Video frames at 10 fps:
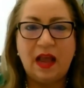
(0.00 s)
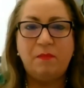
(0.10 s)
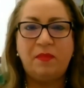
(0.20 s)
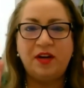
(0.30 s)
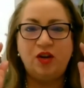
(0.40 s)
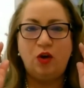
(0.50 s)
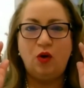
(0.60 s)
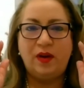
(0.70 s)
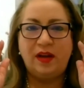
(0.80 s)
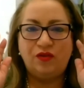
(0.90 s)
but you're
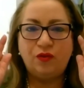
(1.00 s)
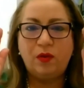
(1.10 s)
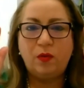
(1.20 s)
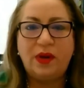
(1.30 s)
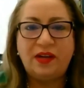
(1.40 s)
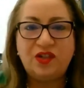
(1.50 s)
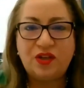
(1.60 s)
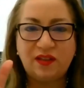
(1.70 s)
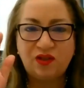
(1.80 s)
looking through the windshield,